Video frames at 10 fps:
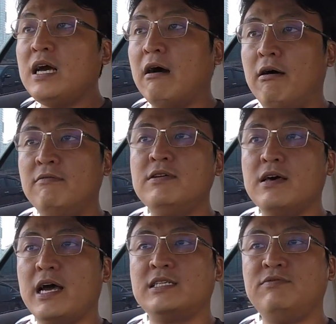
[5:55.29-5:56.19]
However, the
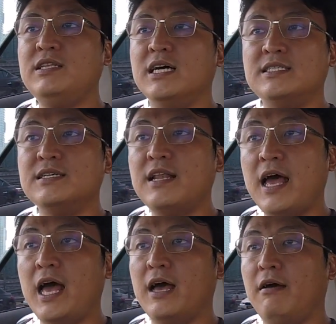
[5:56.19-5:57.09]
XV doesn't
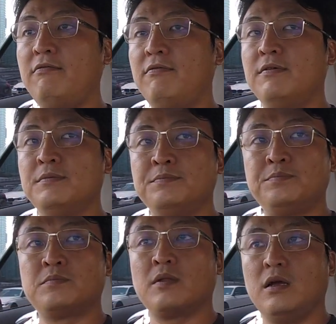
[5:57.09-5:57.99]
have
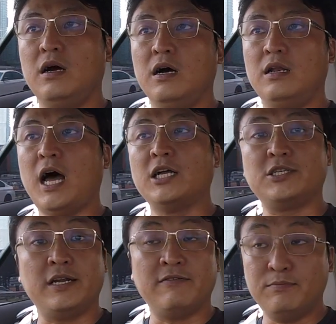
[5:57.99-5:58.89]
a large
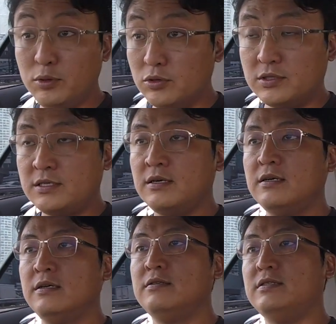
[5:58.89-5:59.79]
enough boot.
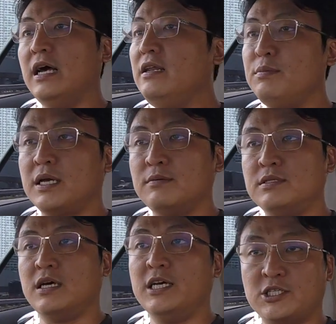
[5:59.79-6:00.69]
Then it becomes
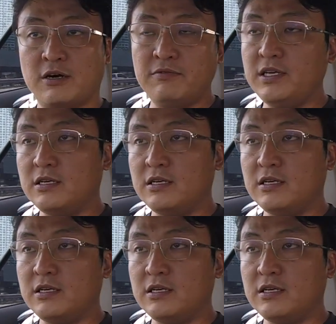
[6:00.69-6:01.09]
the HRV.